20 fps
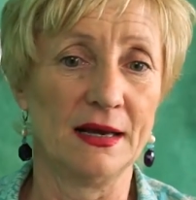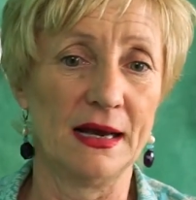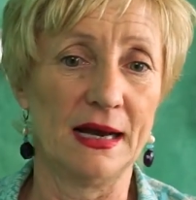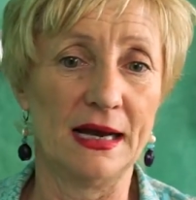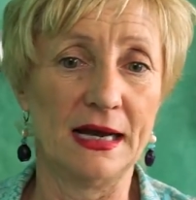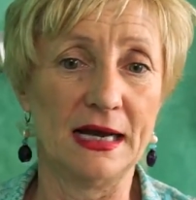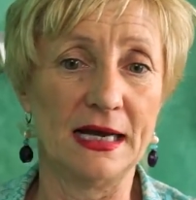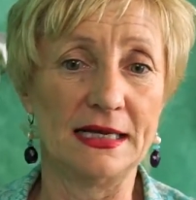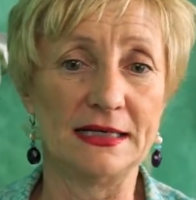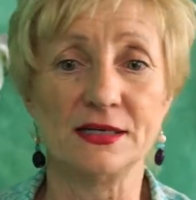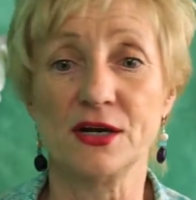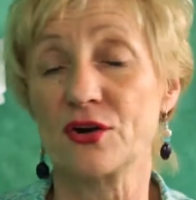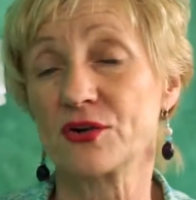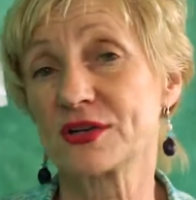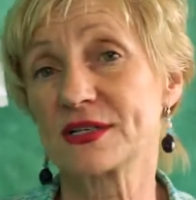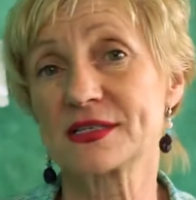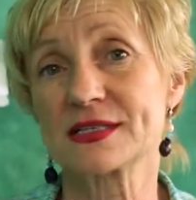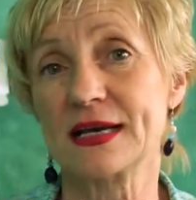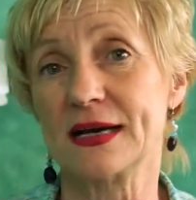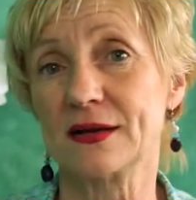I
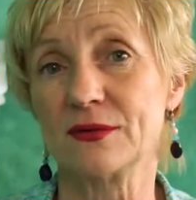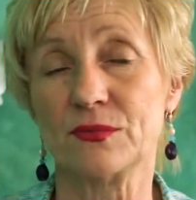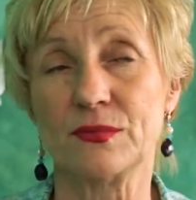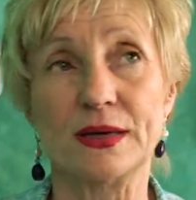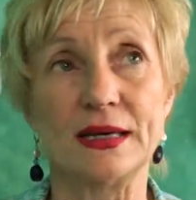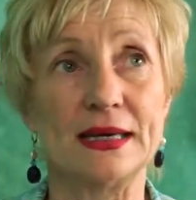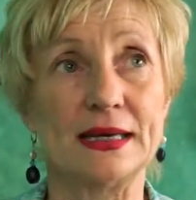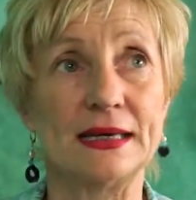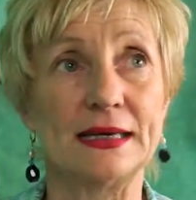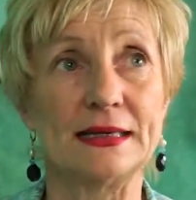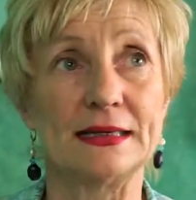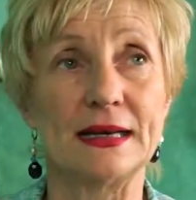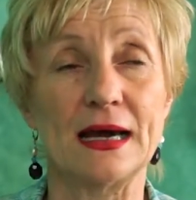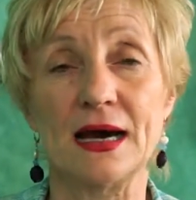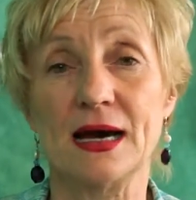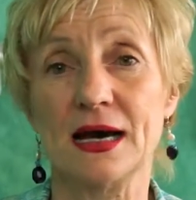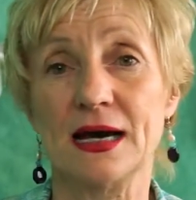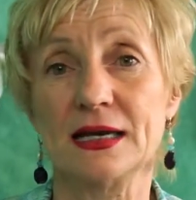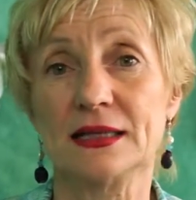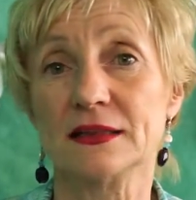notice that when
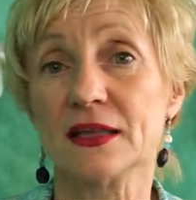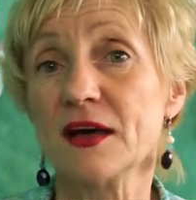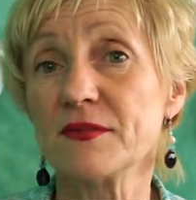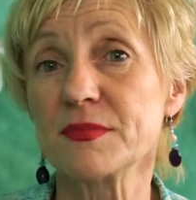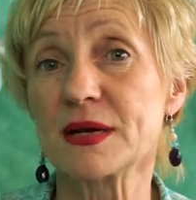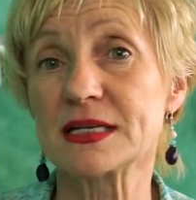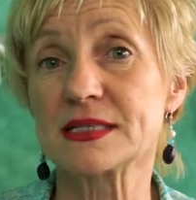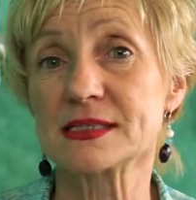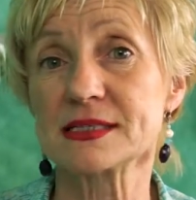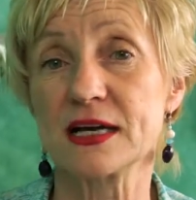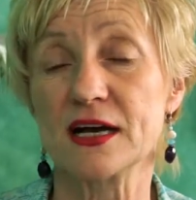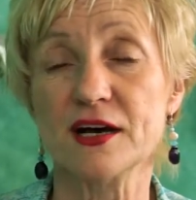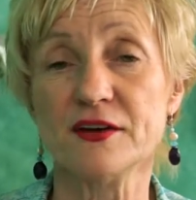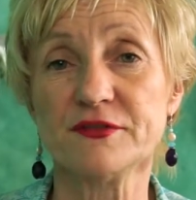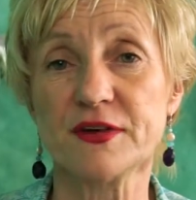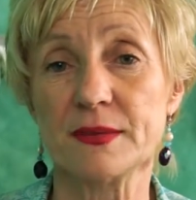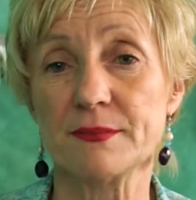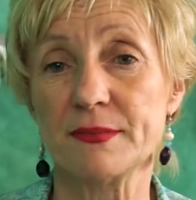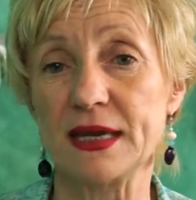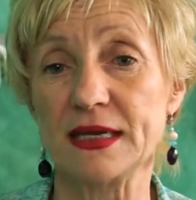I love myself,
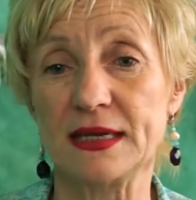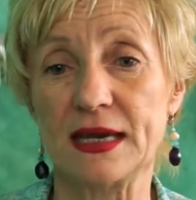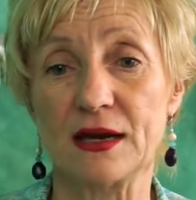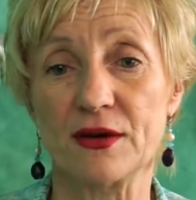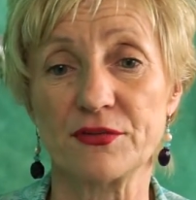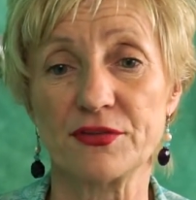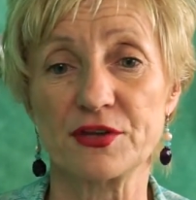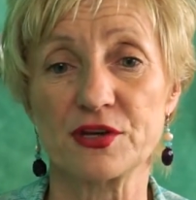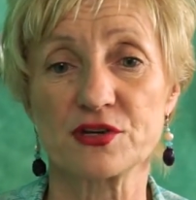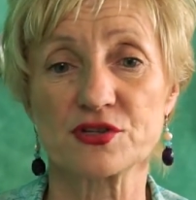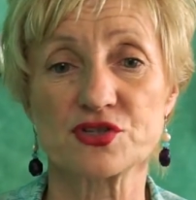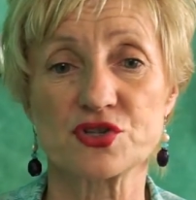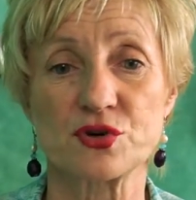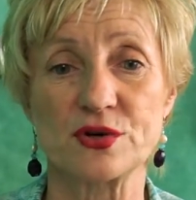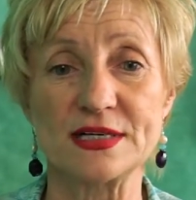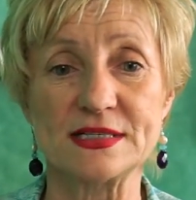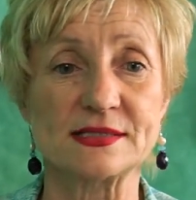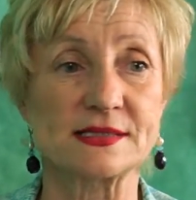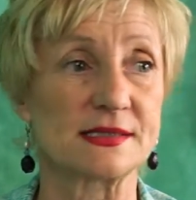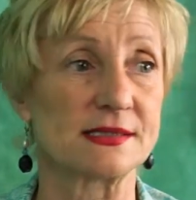I make healthier
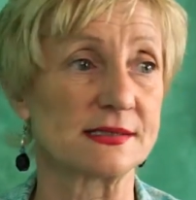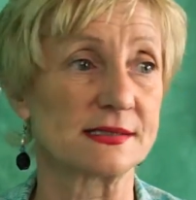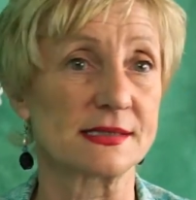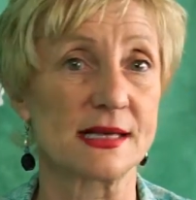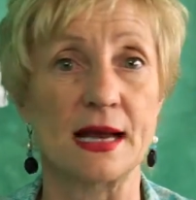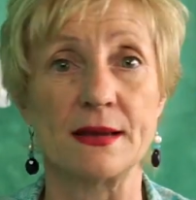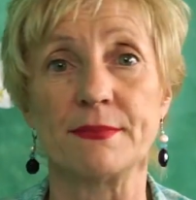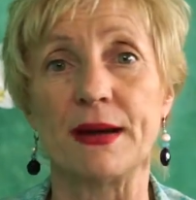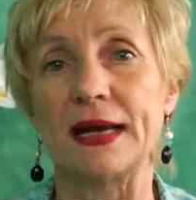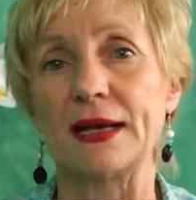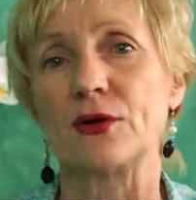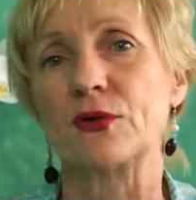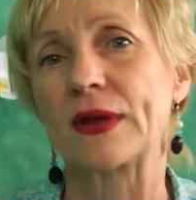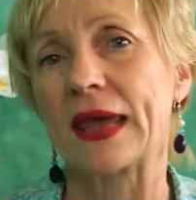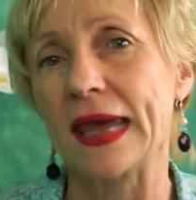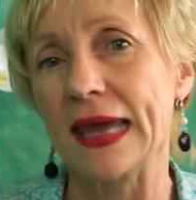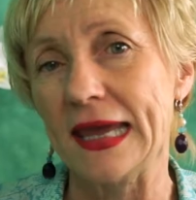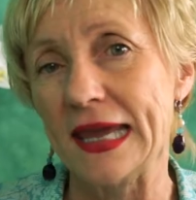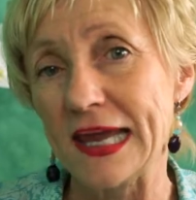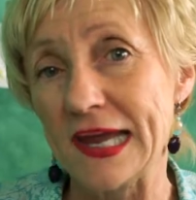choices. I might
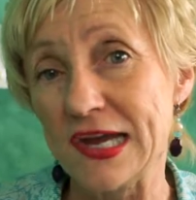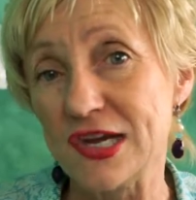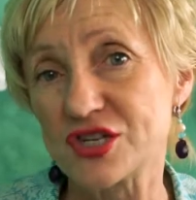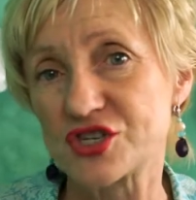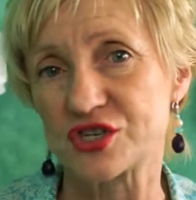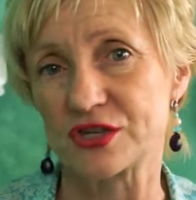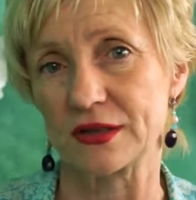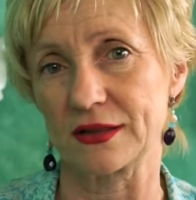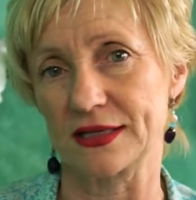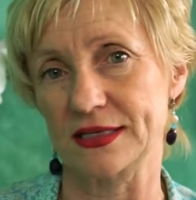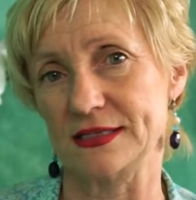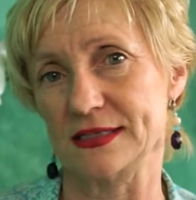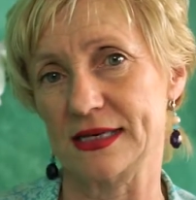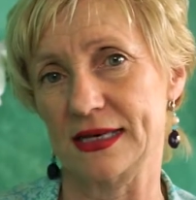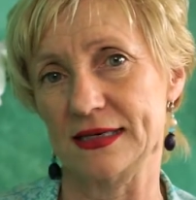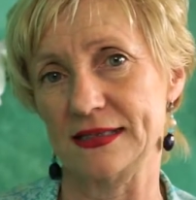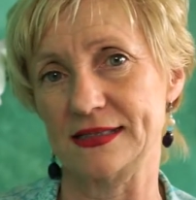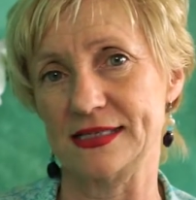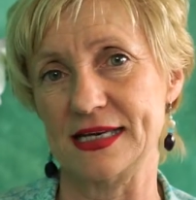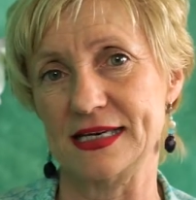occasionally
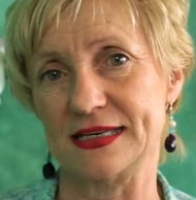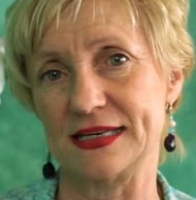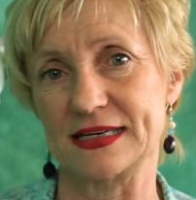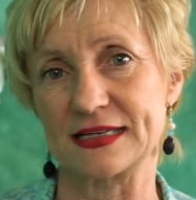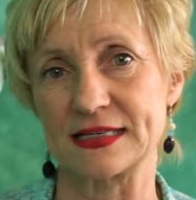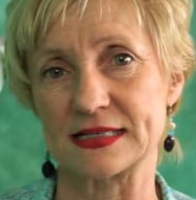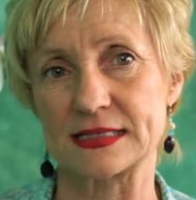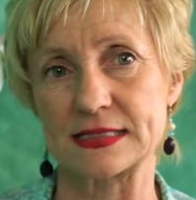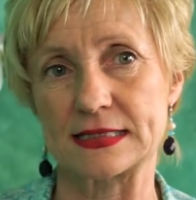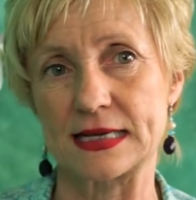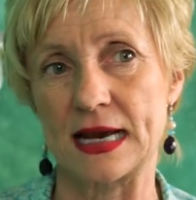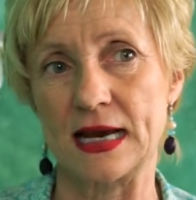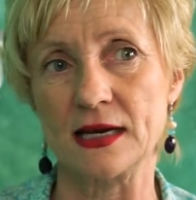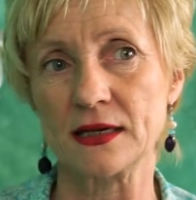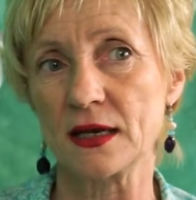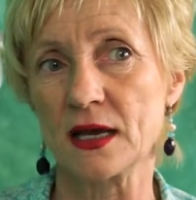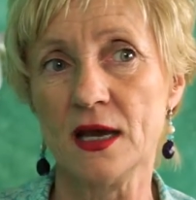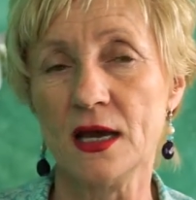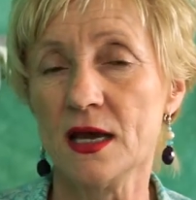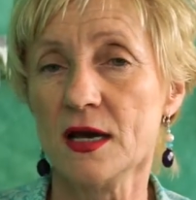take in a
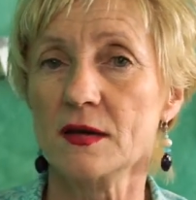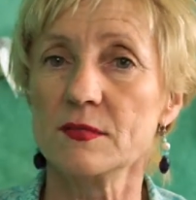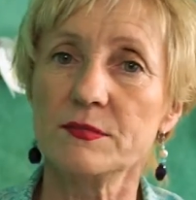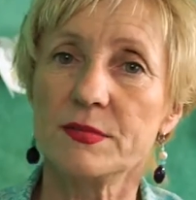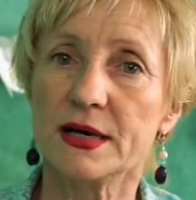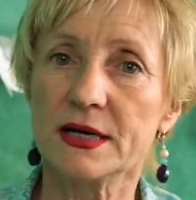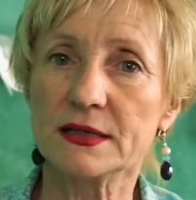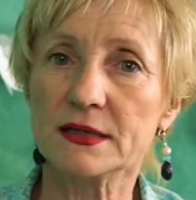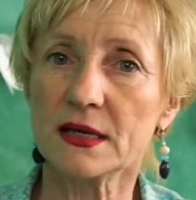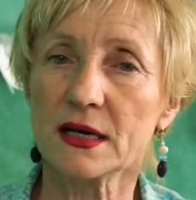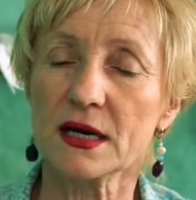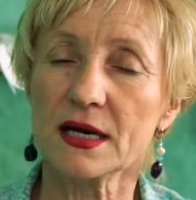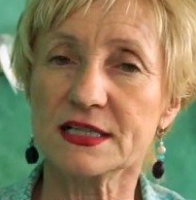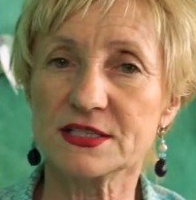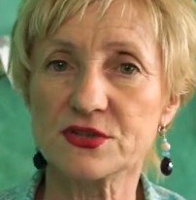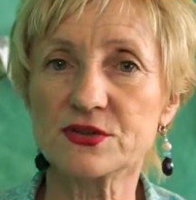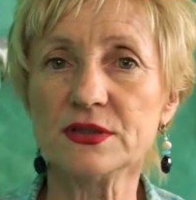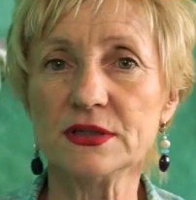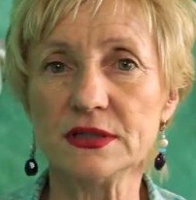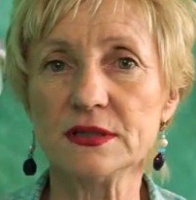snack, but I
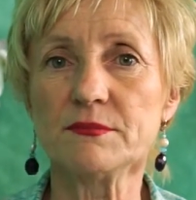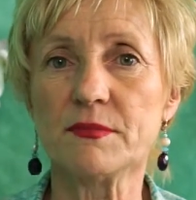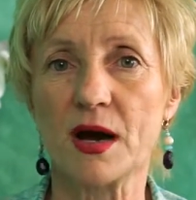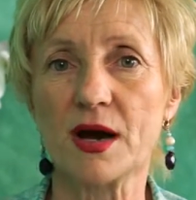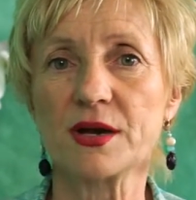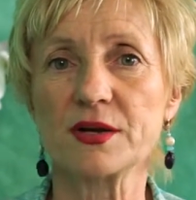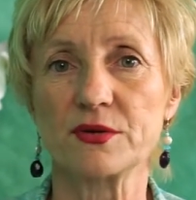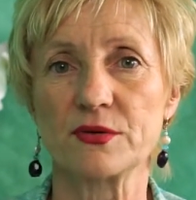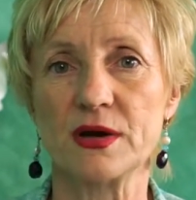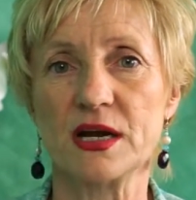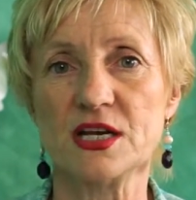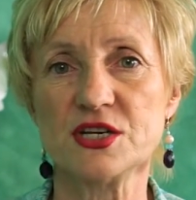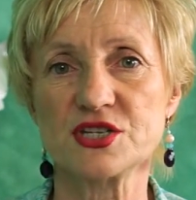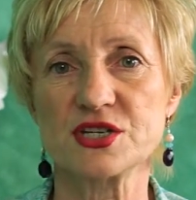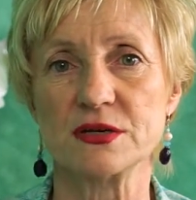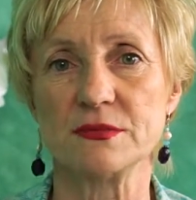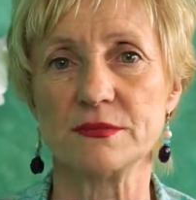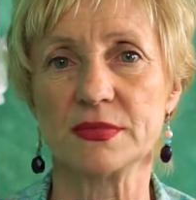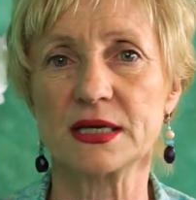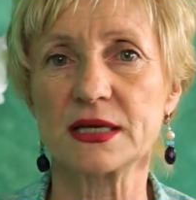do it in
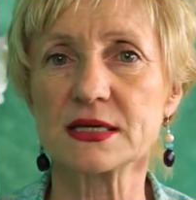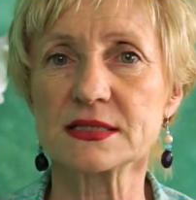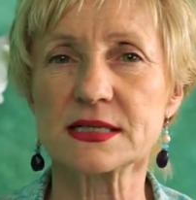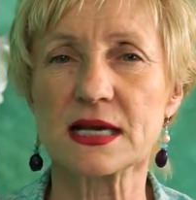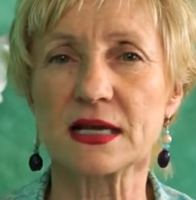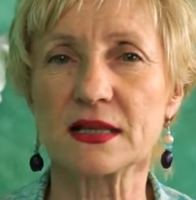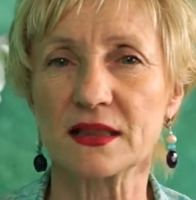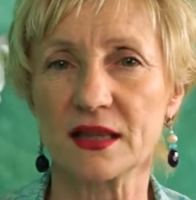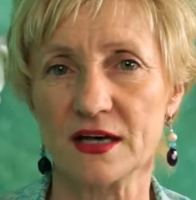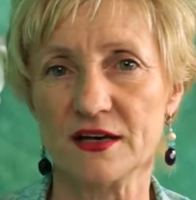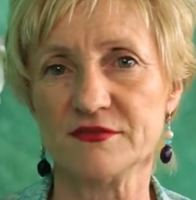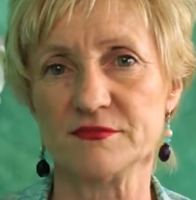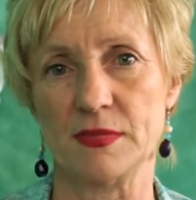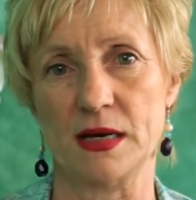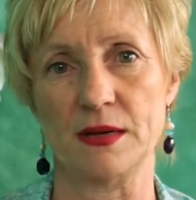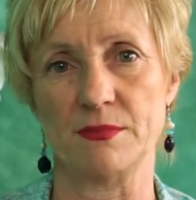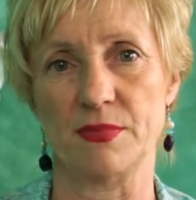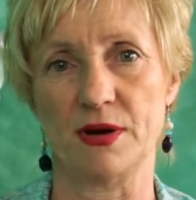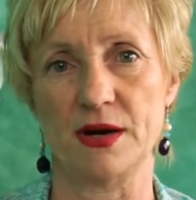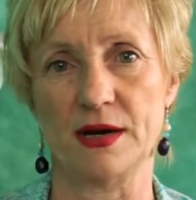moderation because I love
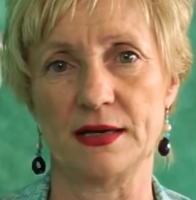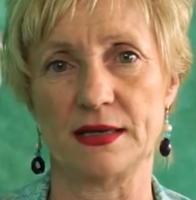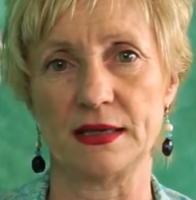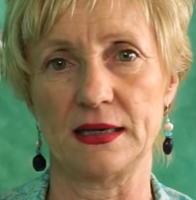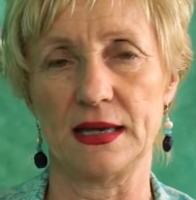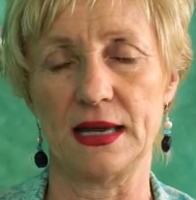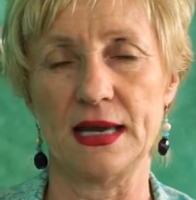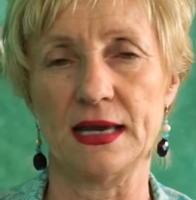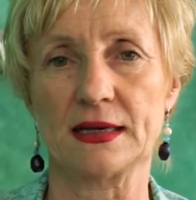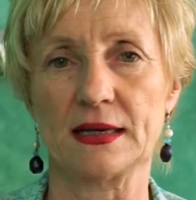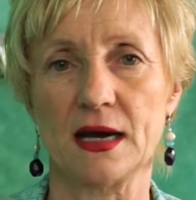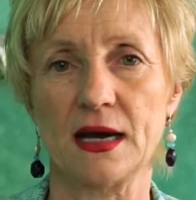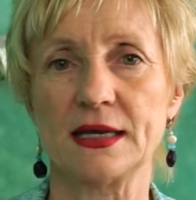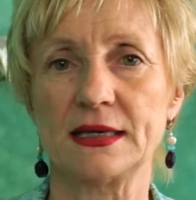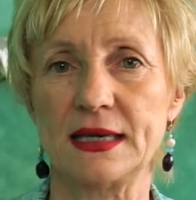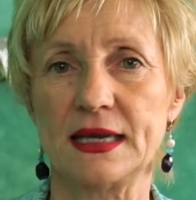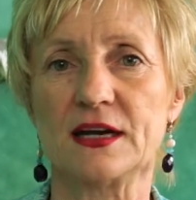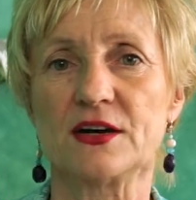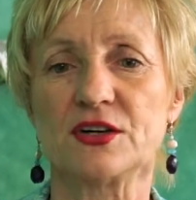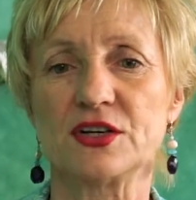my body and I
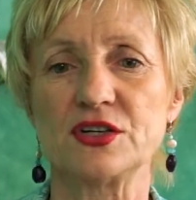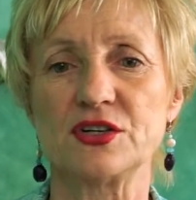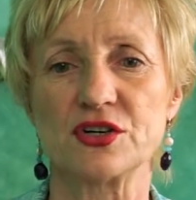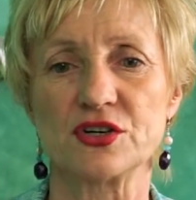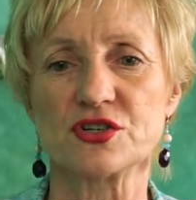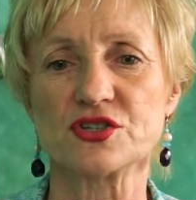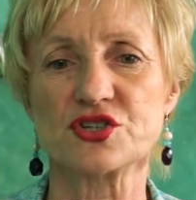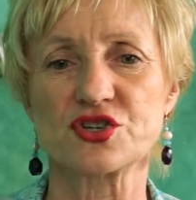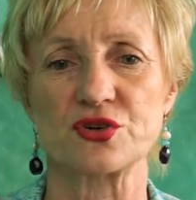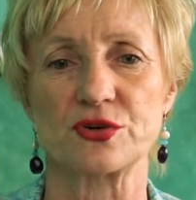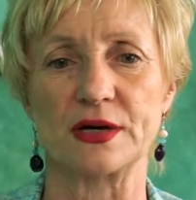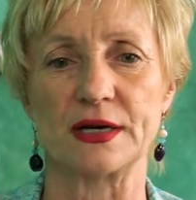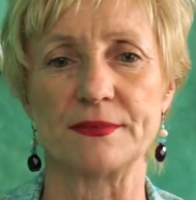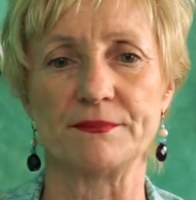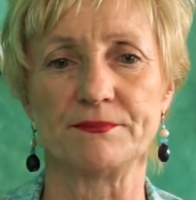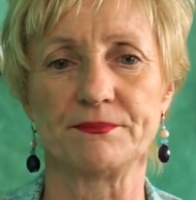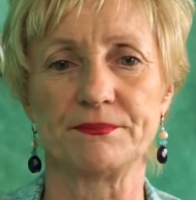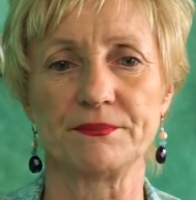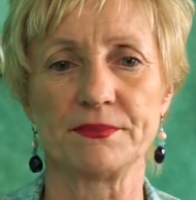care to nurture it.